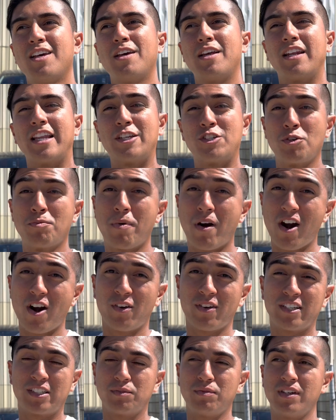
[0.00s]
let you borrow
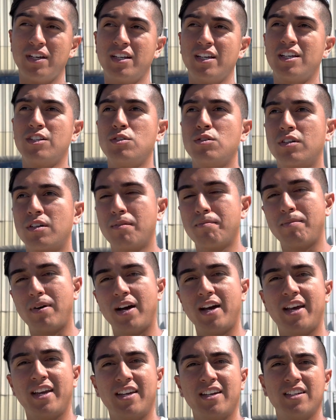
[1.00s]
his VIN and you can
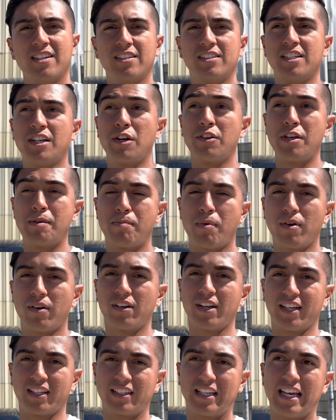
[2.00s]
buy a TRD part
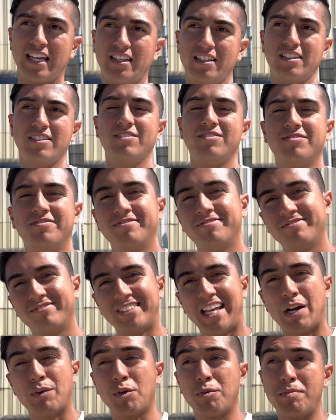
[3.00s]
like that.
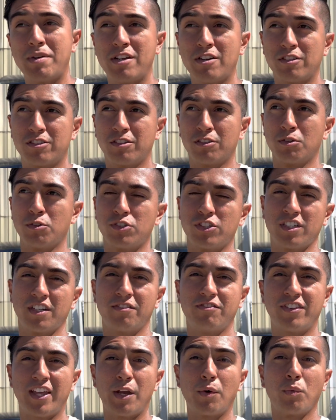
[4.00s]
That would be your solution
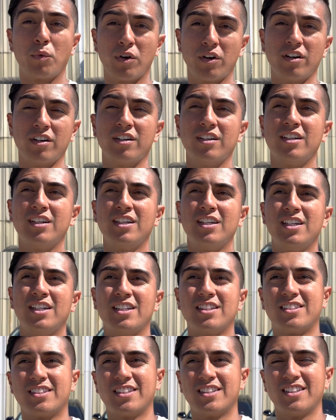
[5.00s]
if they were
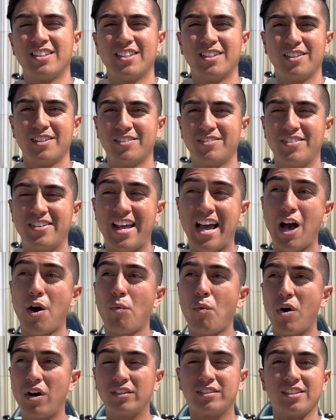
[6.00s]
to not
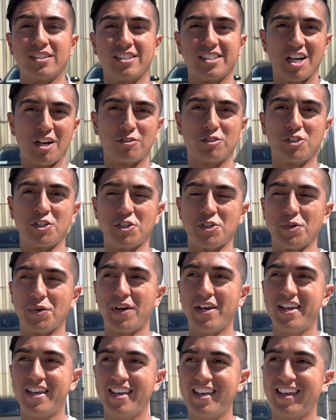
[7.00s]
want to sell to you.
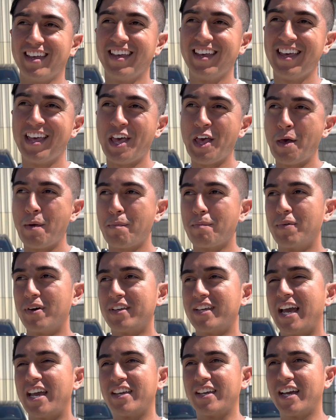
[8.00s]
But
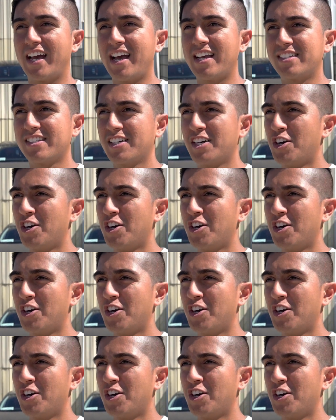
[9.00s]
yeah, you guys,